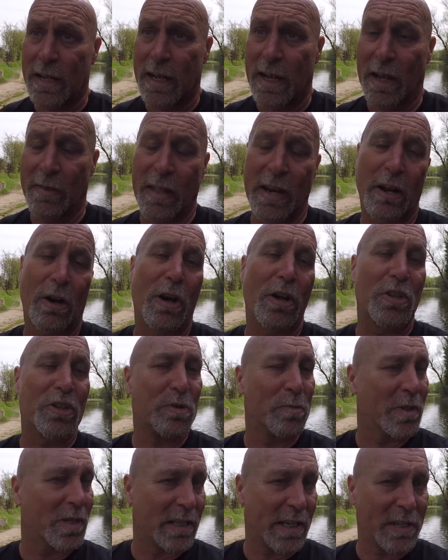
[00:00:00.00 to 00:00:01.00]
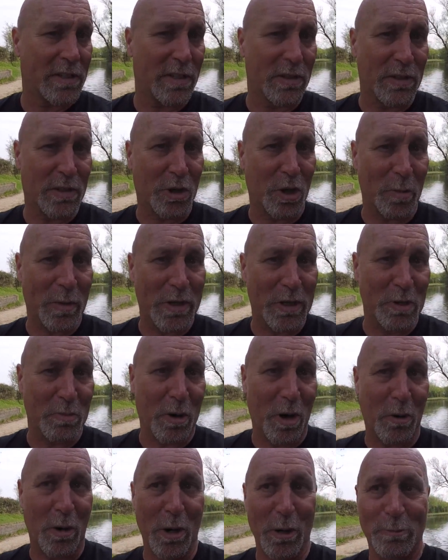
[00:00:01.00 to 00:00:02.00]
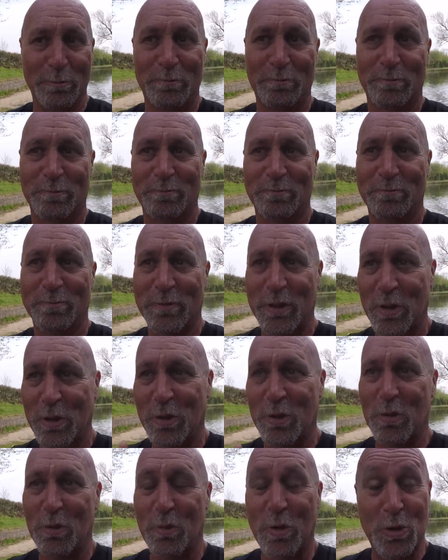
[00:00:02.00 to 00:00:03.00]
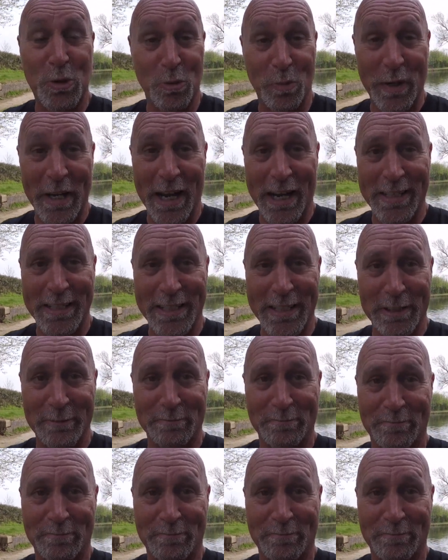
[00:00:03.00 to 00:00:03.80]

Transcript: And then I've got some assistants coming tomorrow, which will be handy.